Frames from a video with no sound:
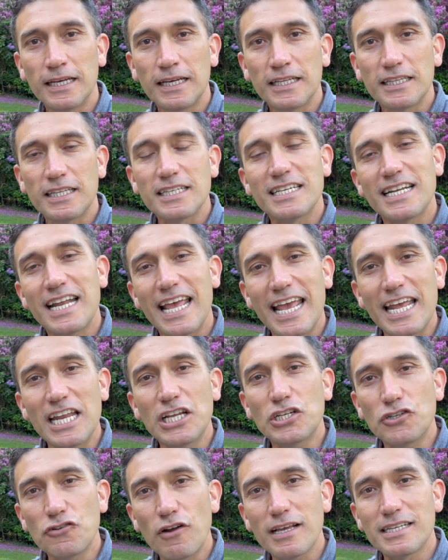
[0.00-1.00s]
there's an
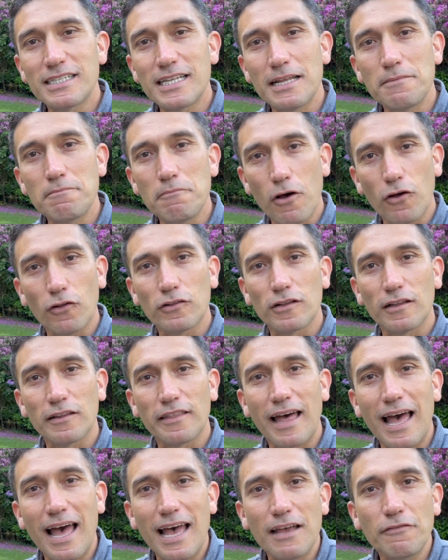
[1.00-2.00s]
interesting model
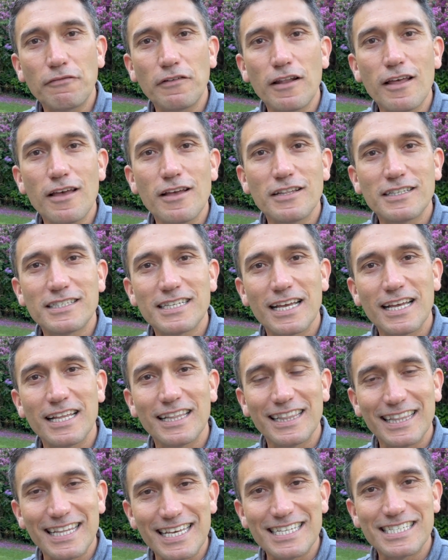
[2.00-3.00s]
that I've learned to
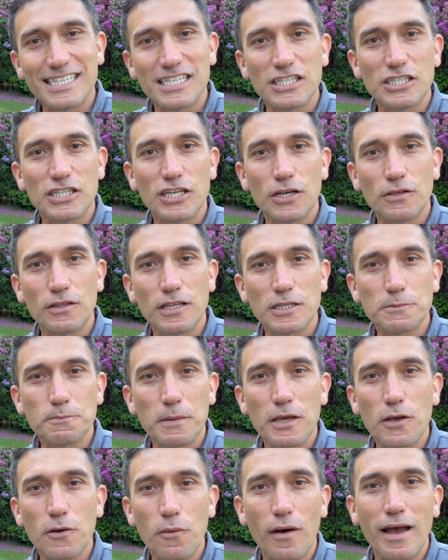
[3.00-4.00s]
listen to that's
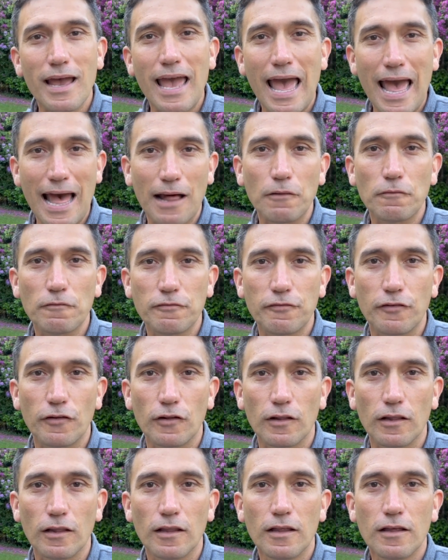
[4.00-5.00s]
been quite
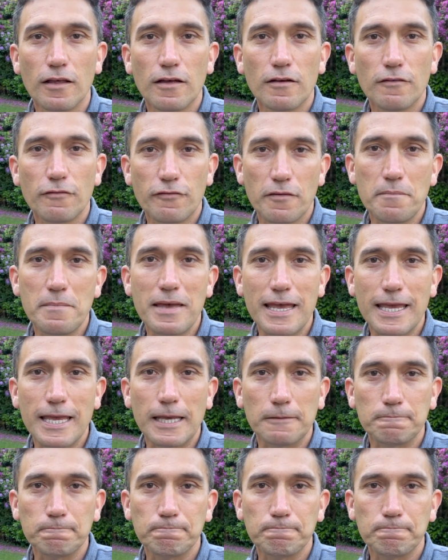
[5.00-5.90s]
helpful for me.